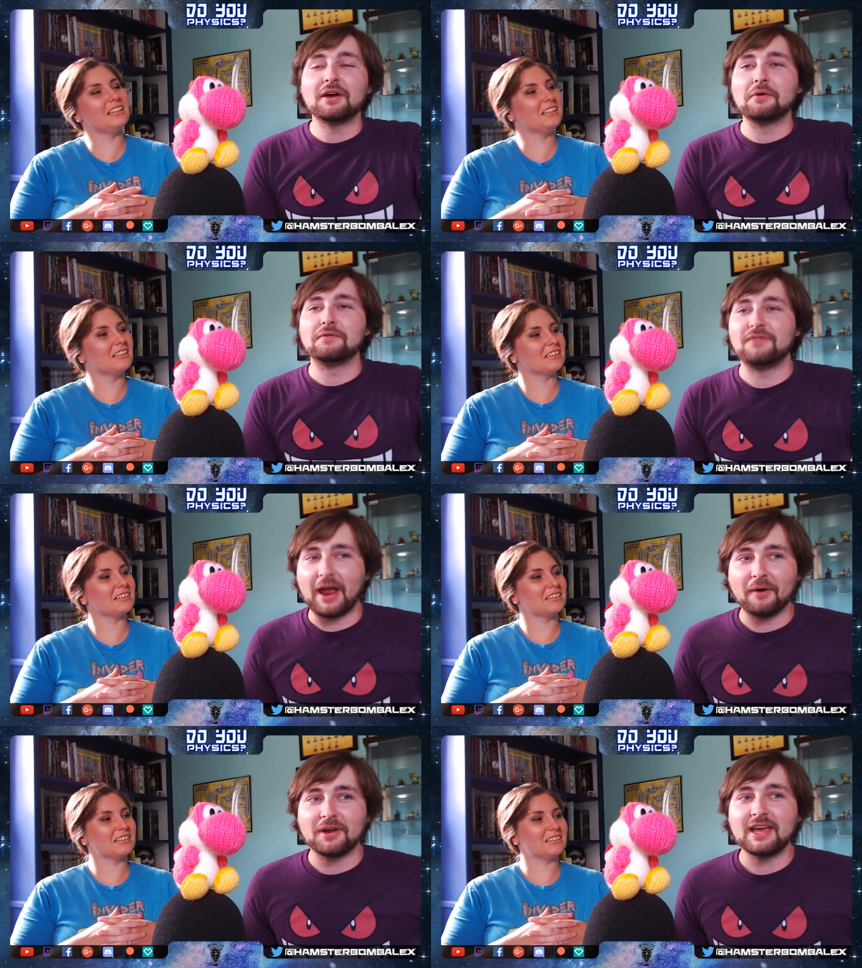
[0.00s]
Speaker 1: of
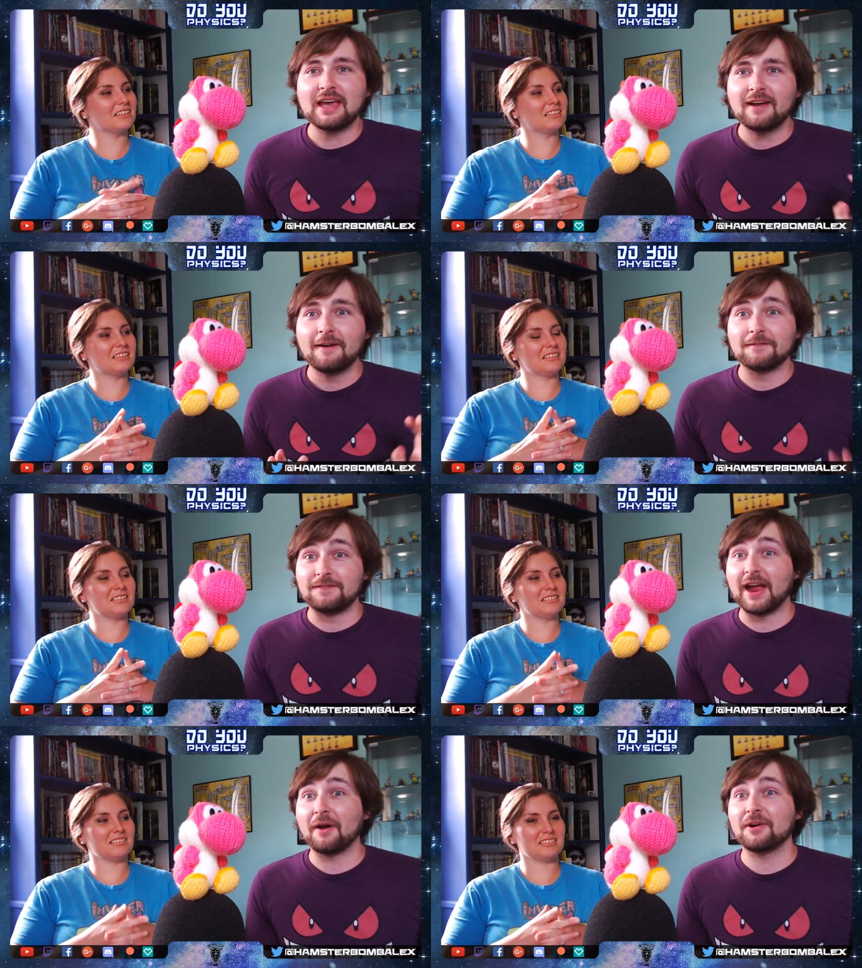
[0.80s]
very,
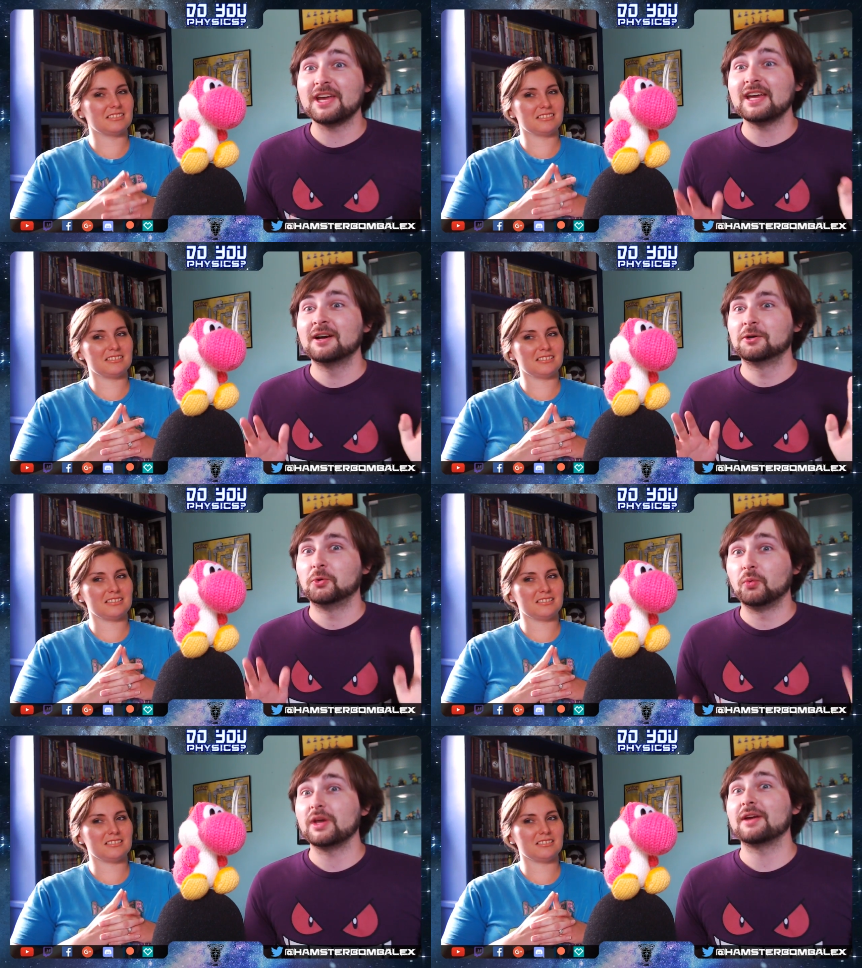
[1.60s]
very
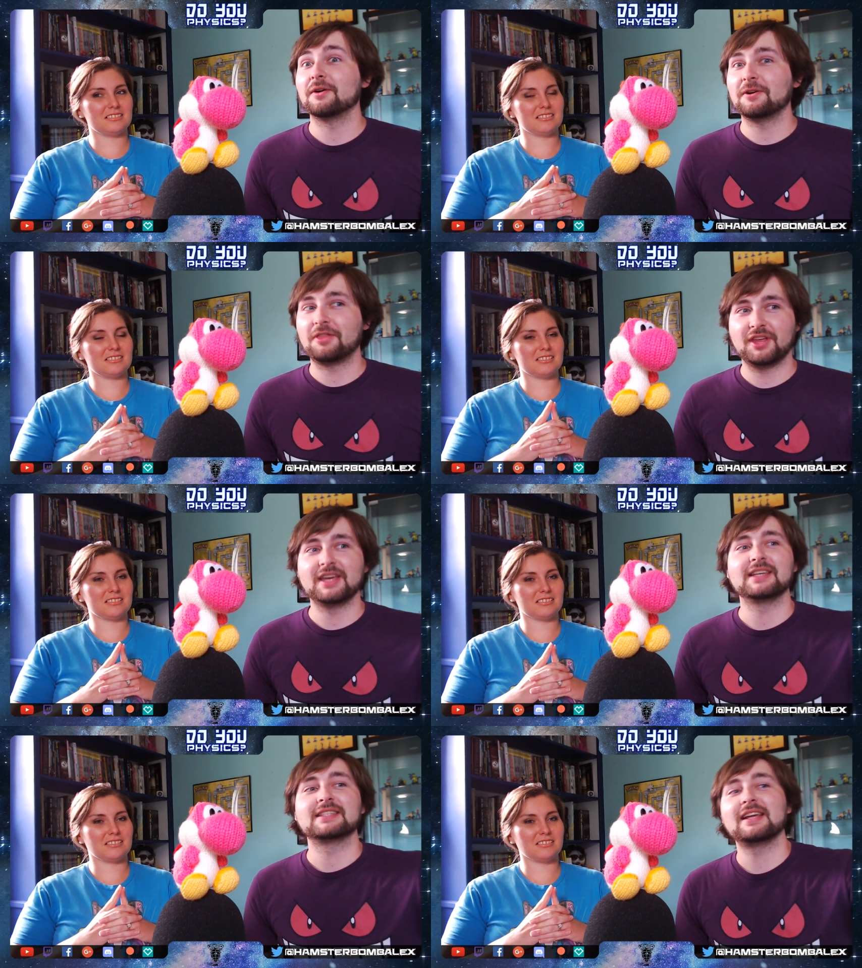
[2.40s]
weird
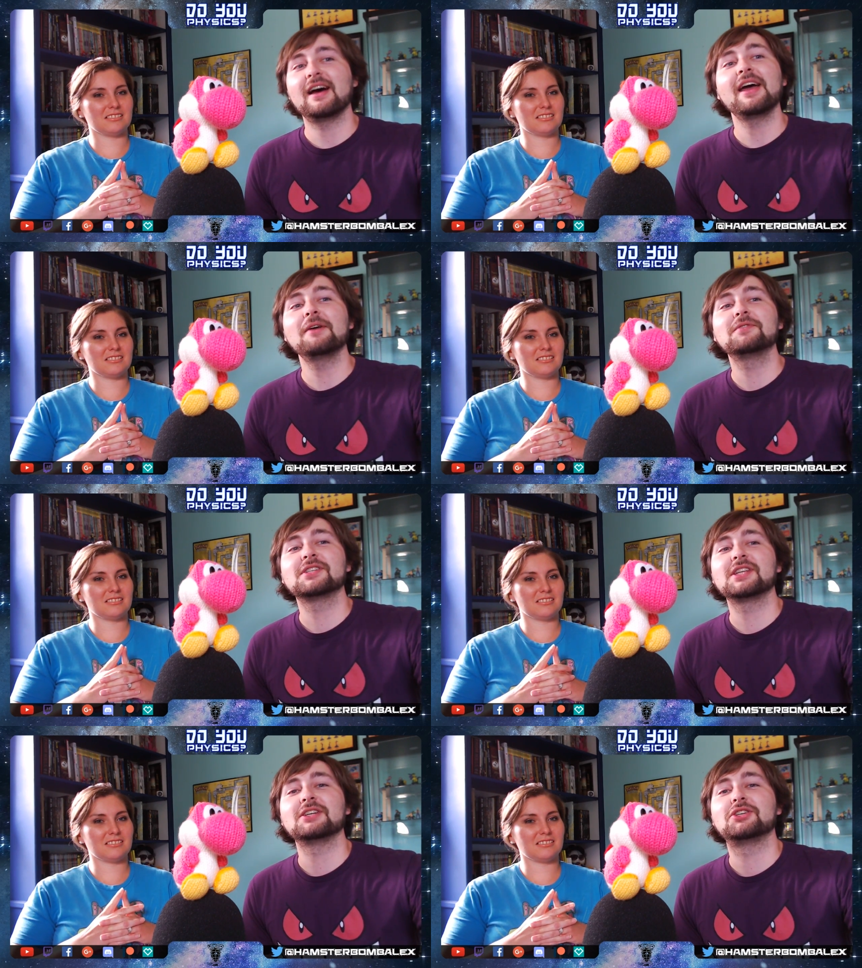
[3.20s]
things, and I have
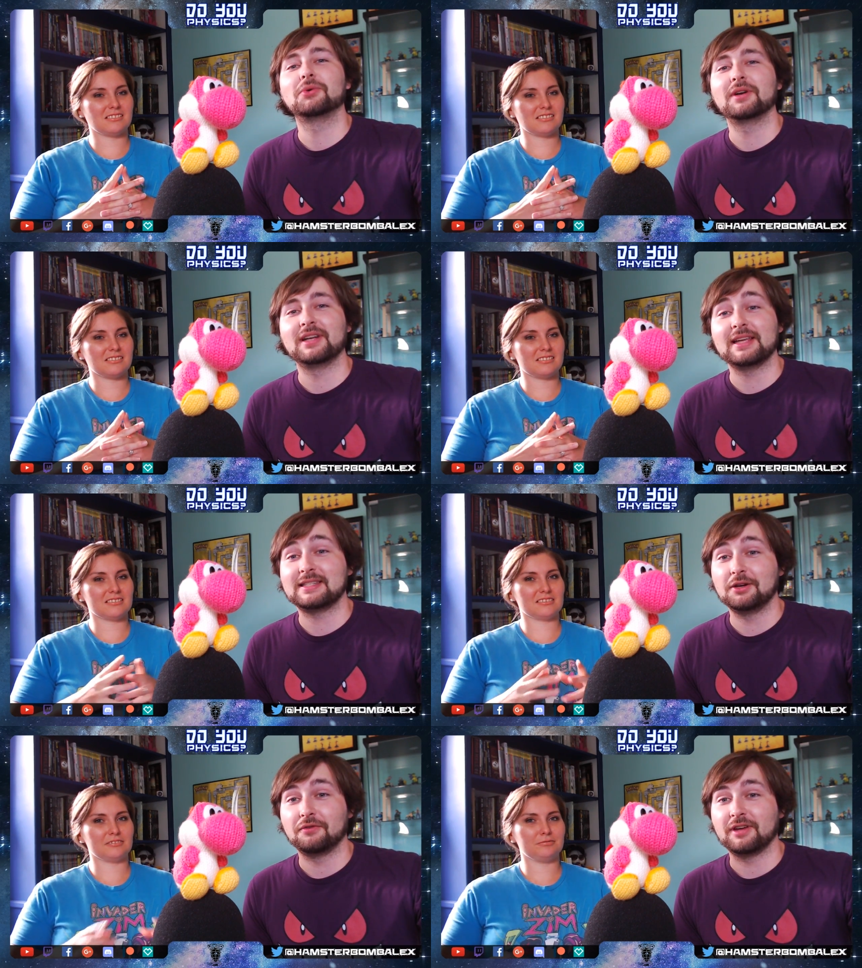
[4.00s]
just a short list
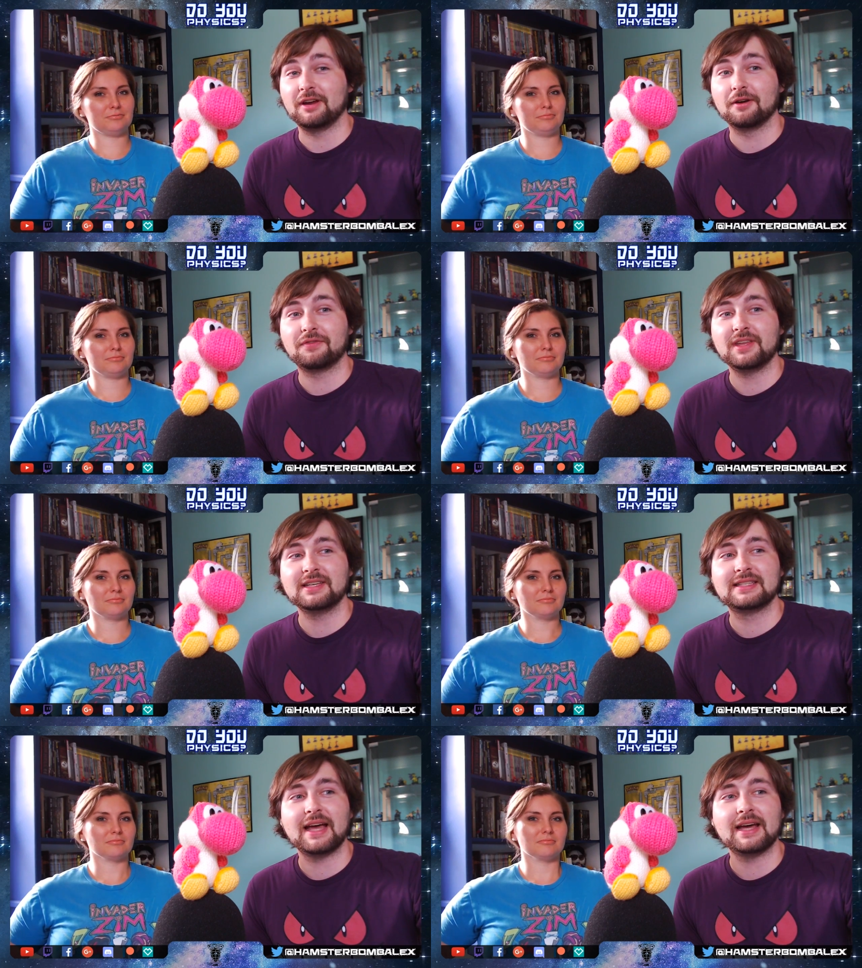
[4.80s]
over here of
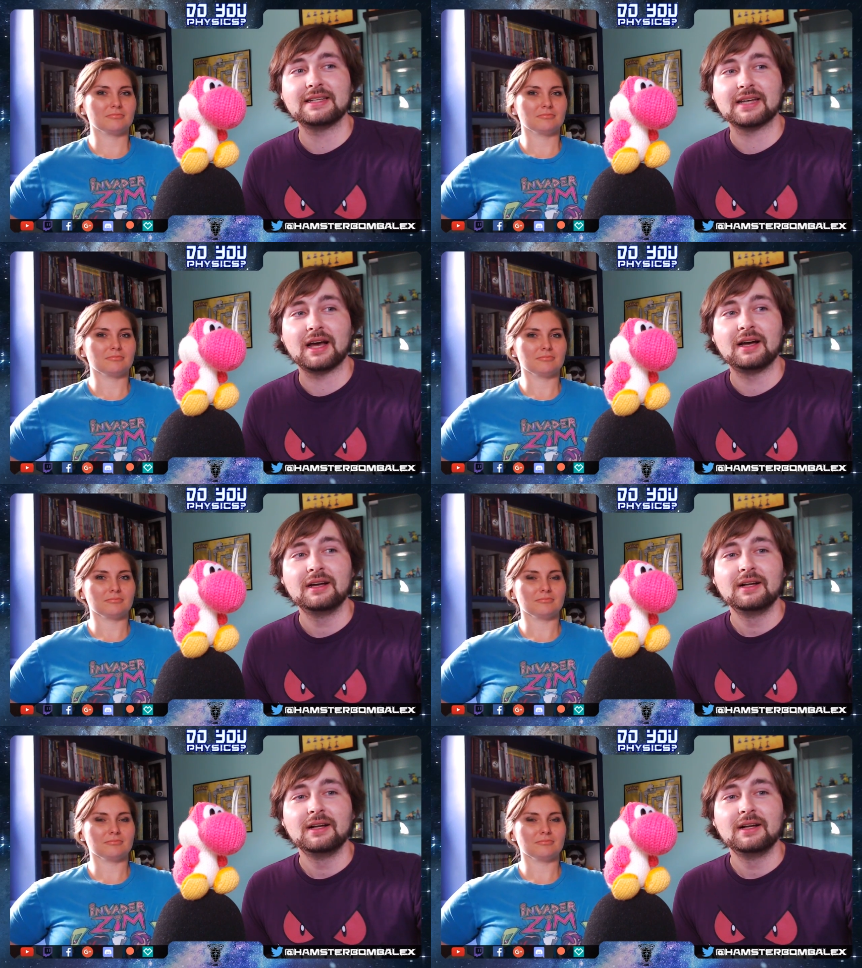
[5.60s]
things that uh,